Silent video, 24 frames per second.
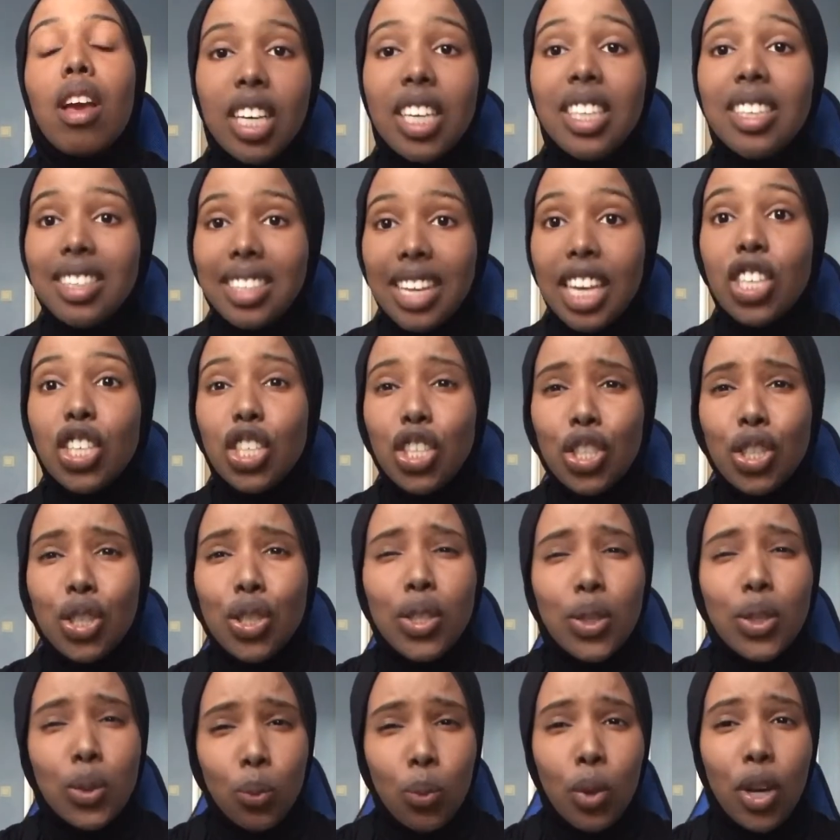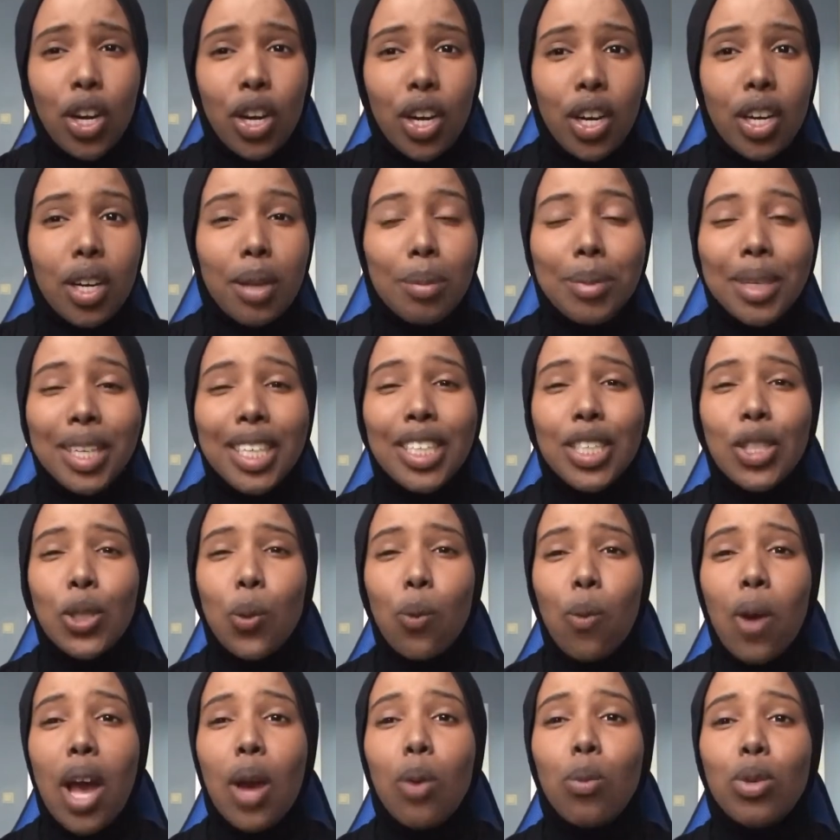intentions were, because
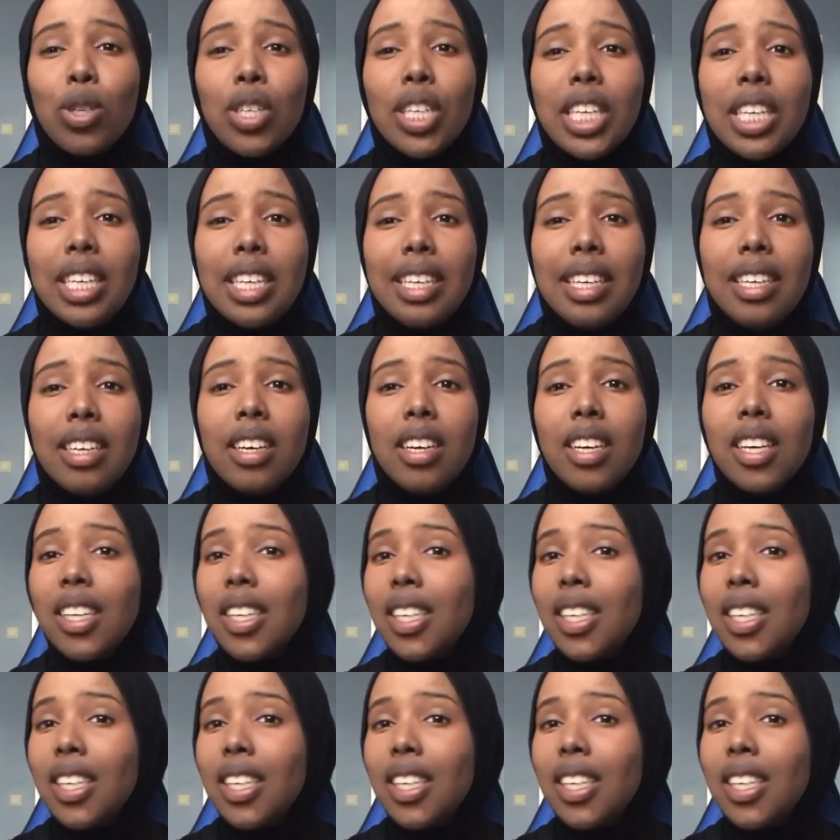why would he